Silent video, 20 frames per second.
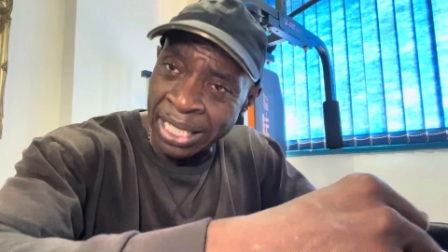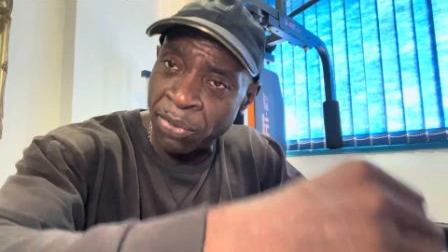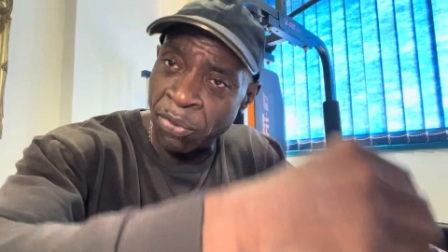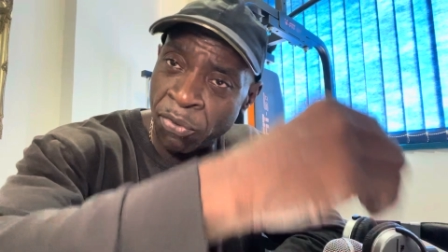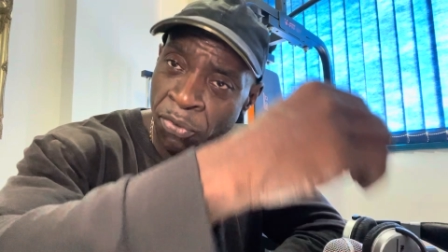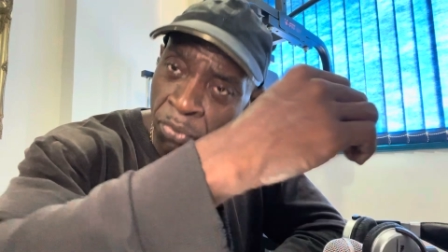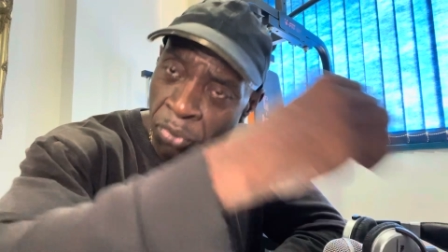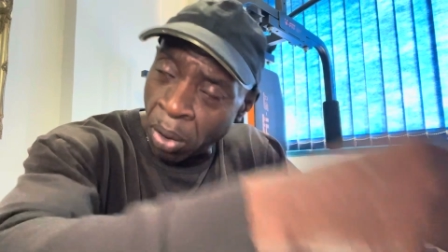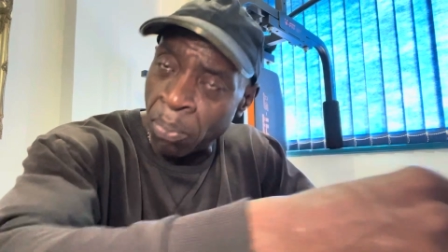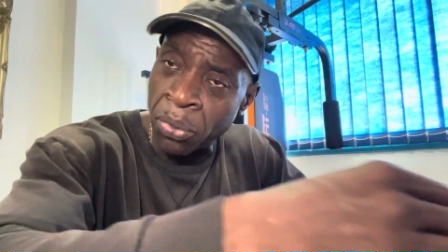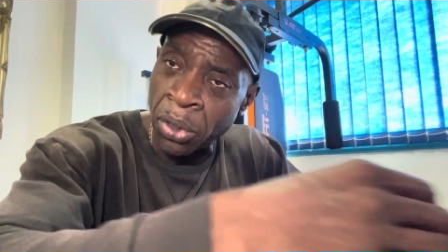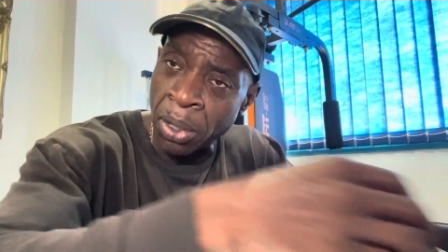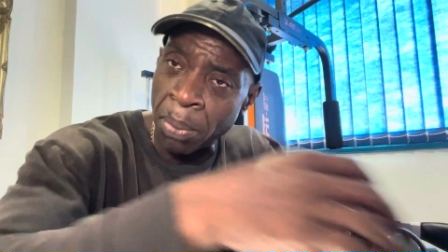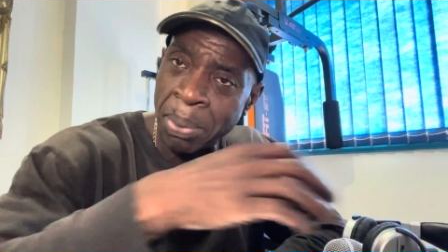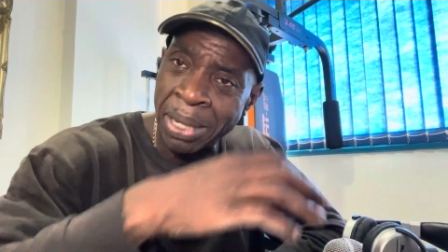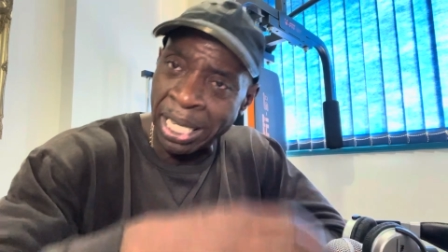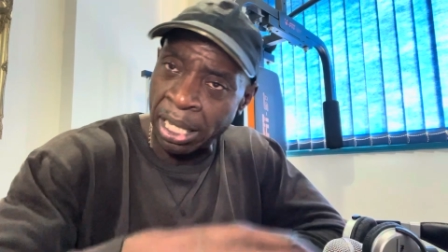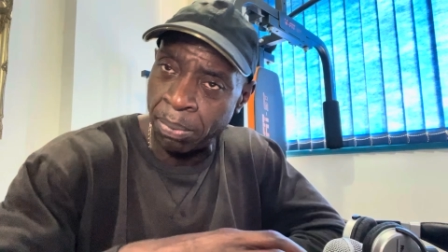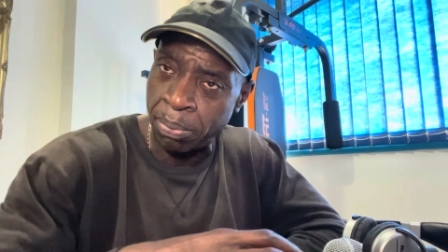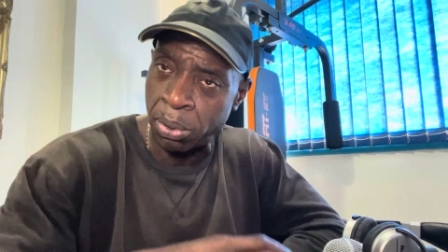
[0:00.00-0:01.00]
from the
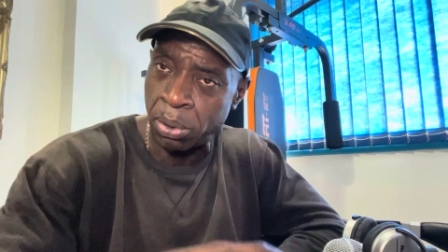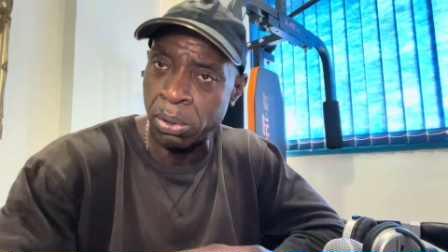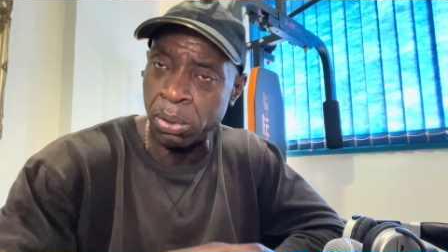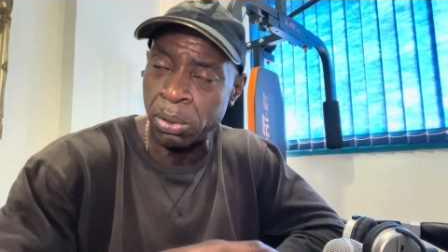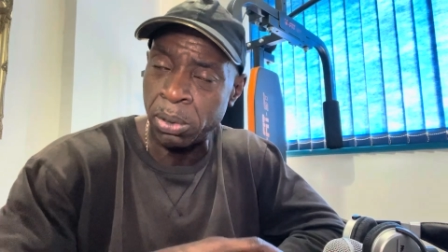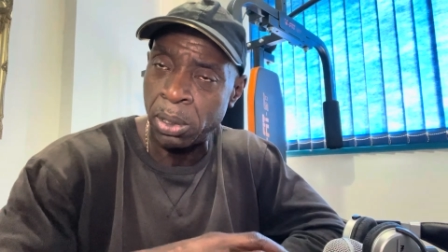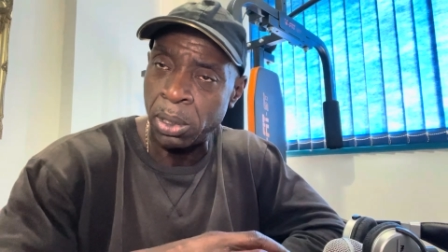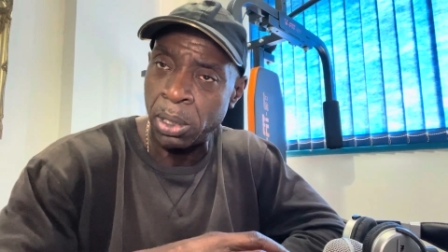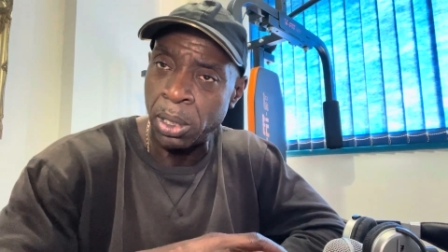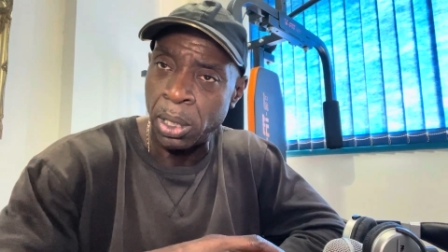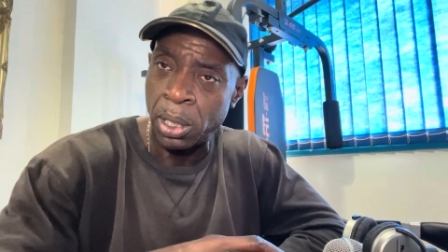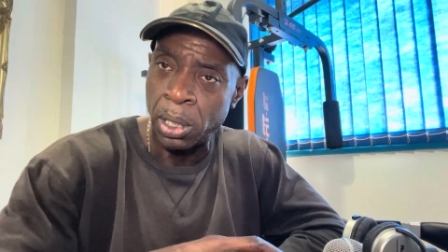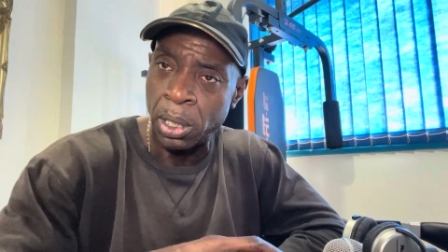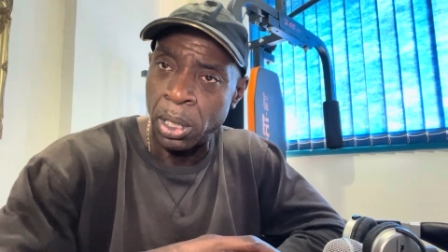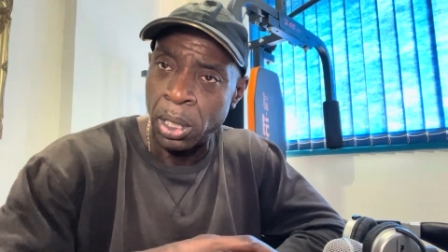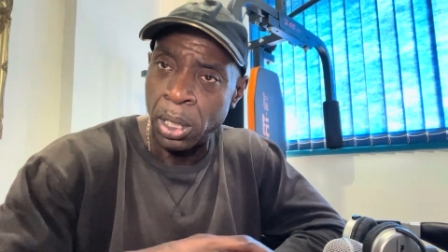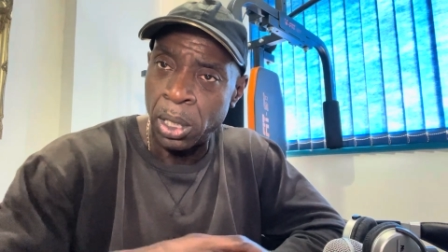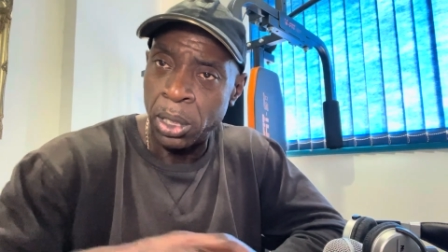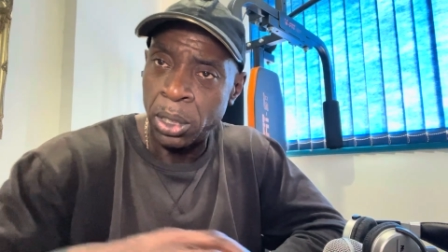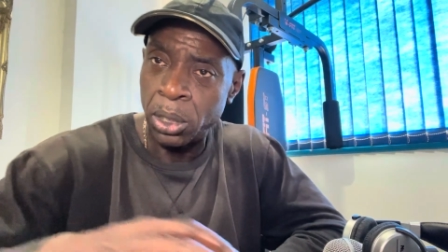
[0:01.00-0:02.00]
people.
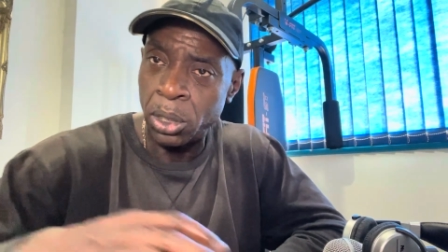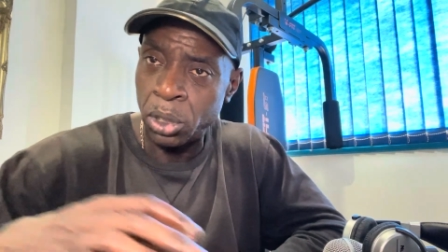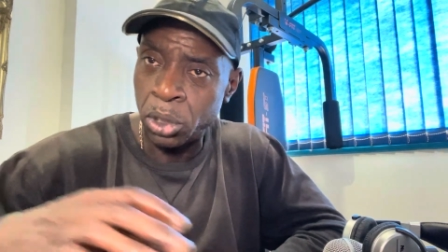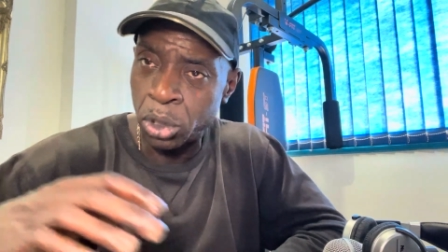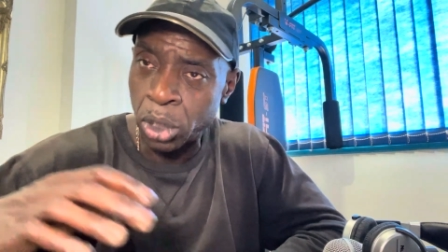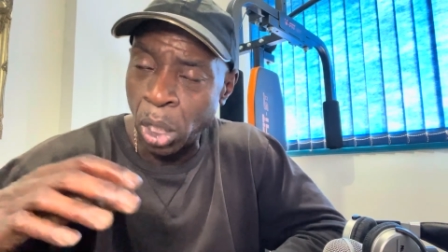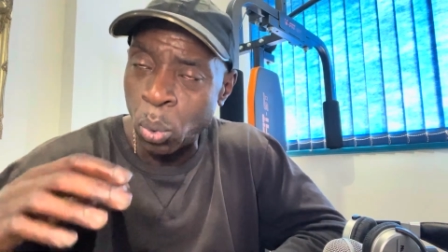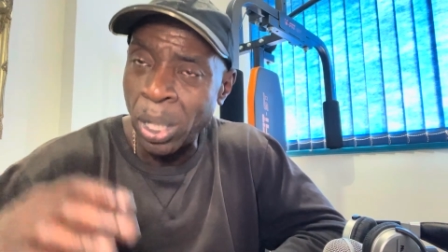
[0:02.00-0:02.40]
So